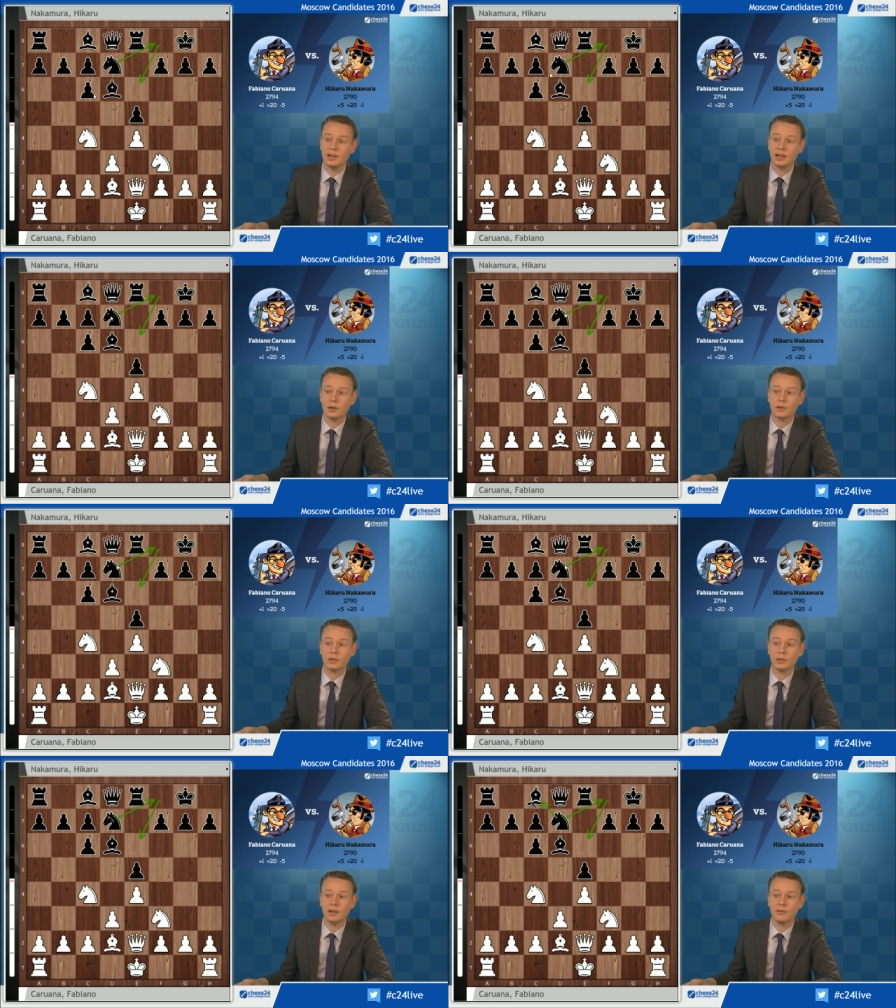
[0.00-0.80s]
And
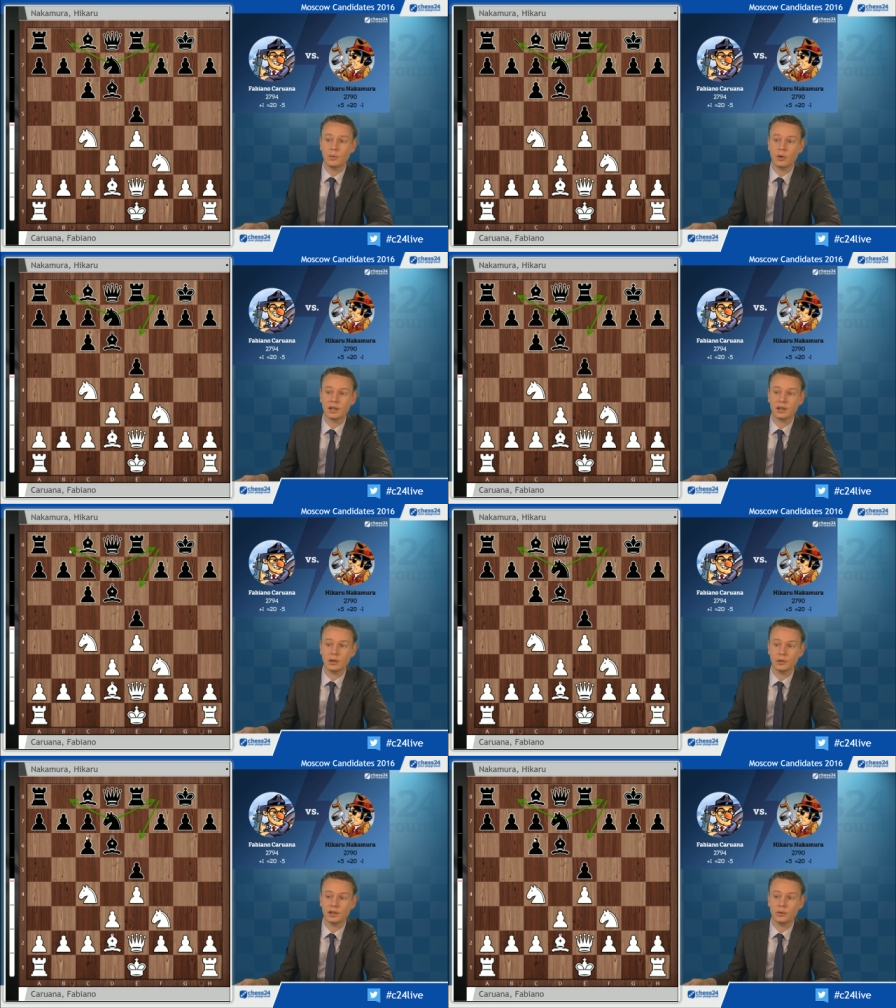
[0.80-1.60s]
also, if you want to
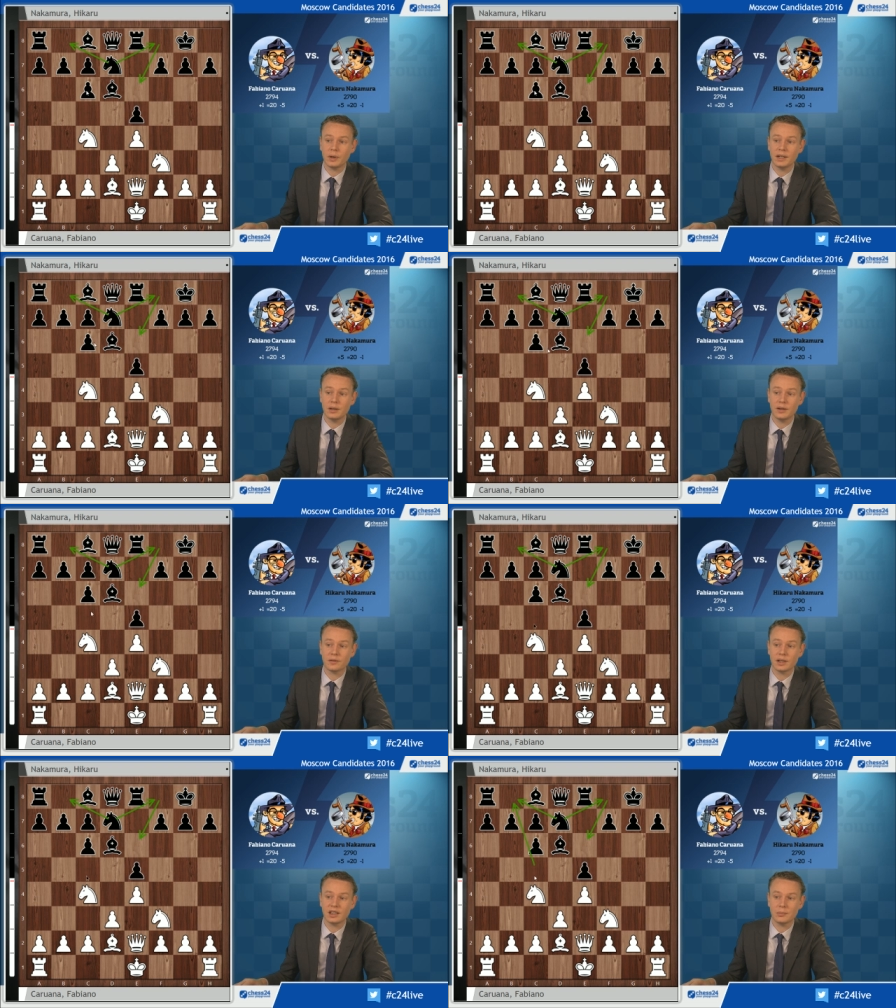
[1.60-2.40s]
go this way, you have
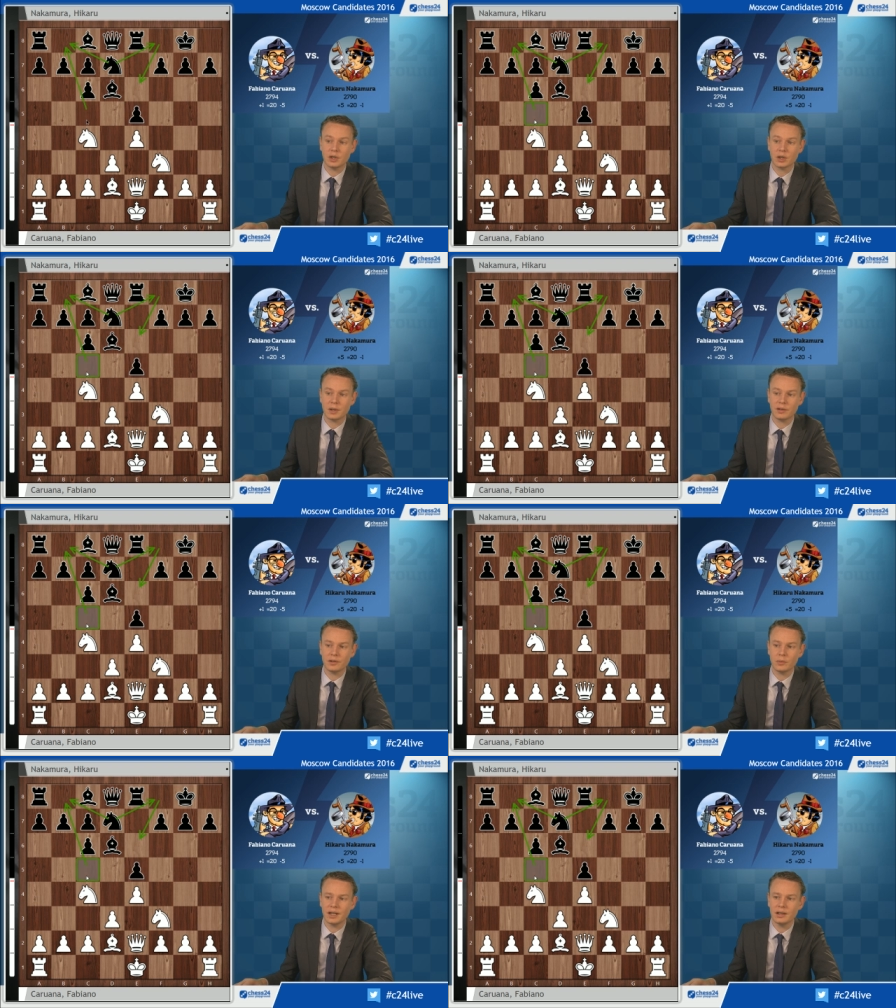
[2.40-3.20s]
to get the bishop out of
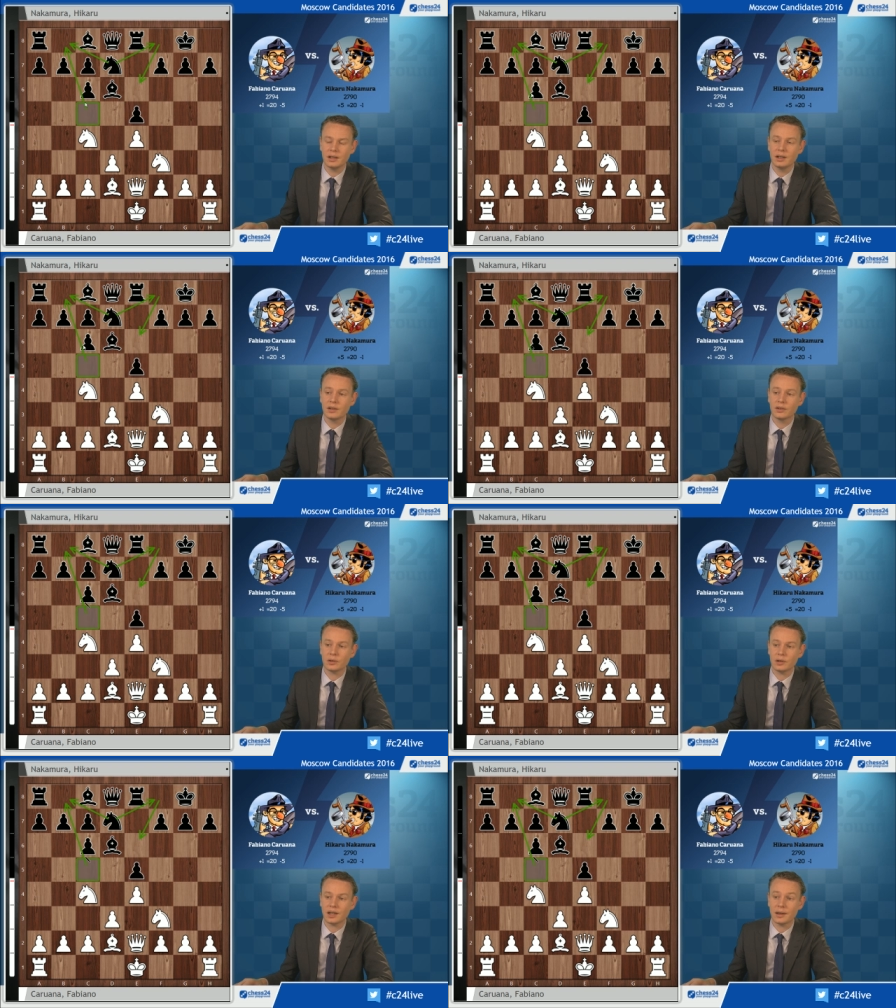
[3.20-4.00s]
the way so
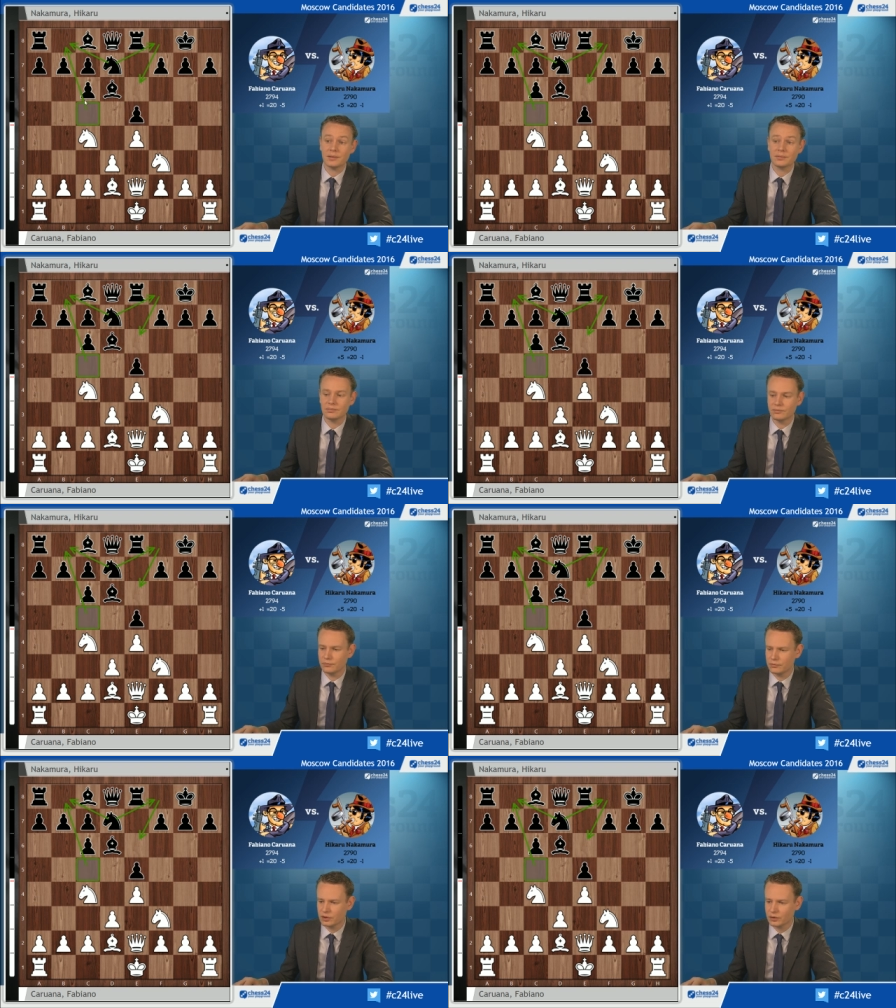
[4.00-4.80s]
you can,
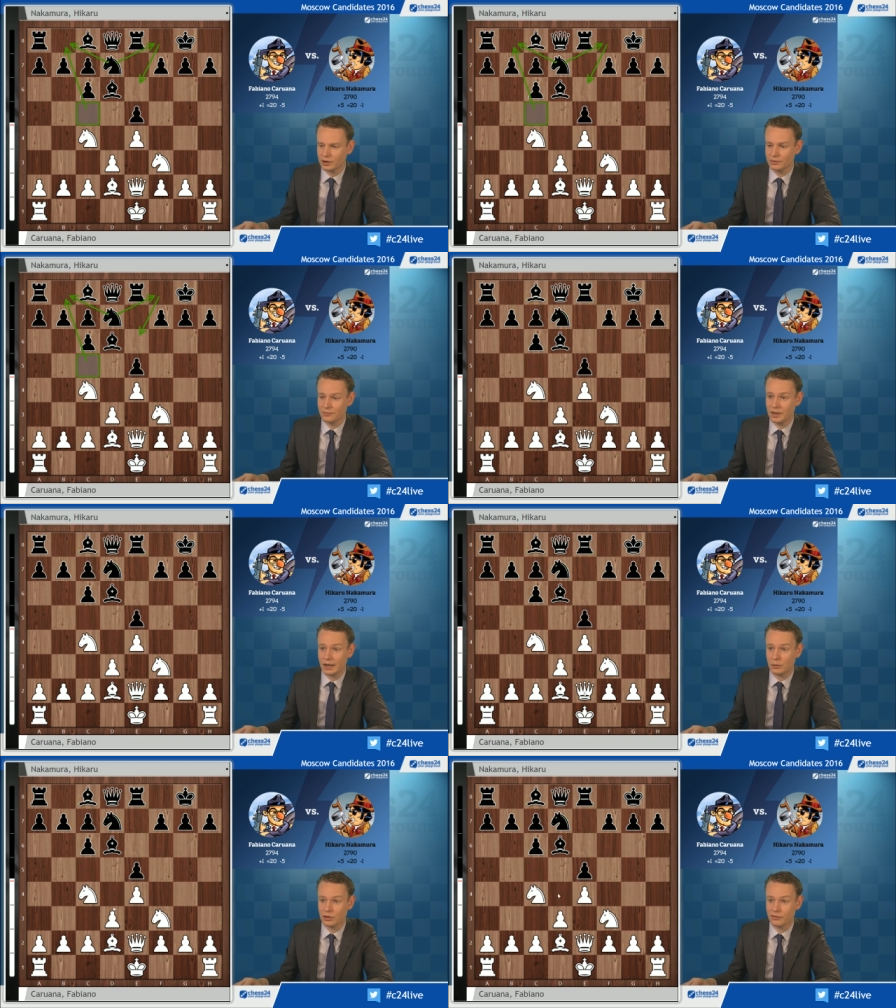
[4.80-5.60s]
sorry,
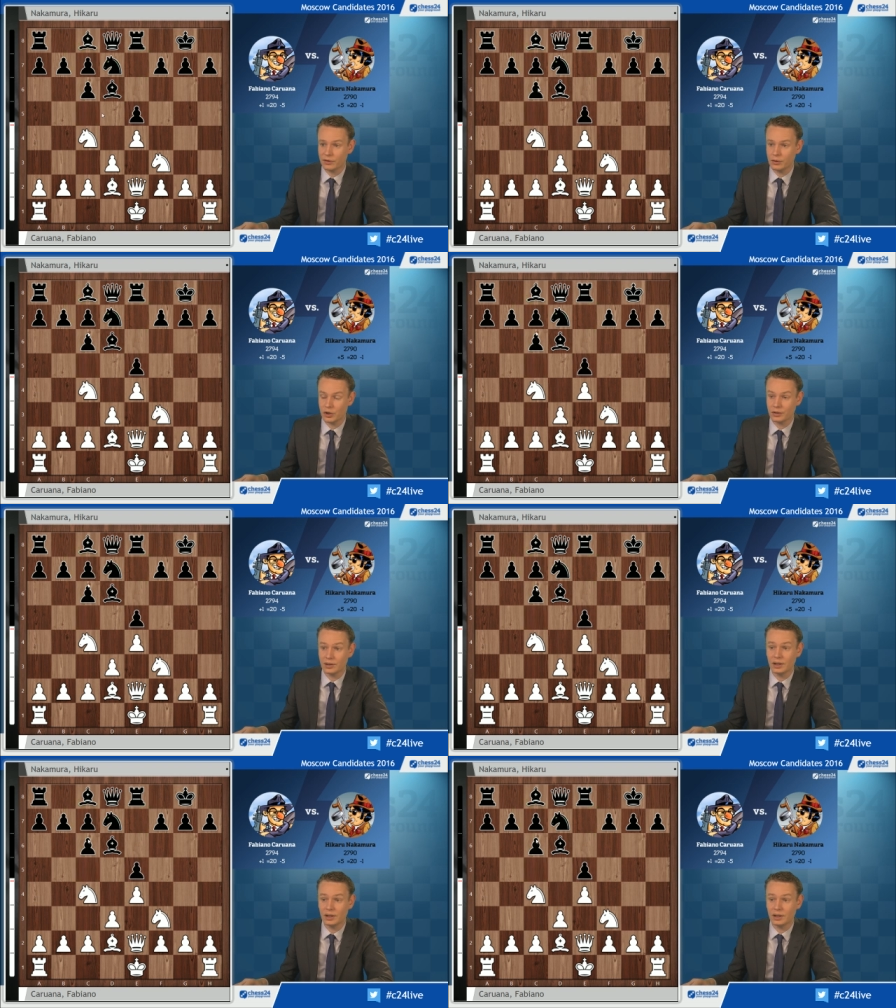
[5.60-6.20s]
arrow confusion,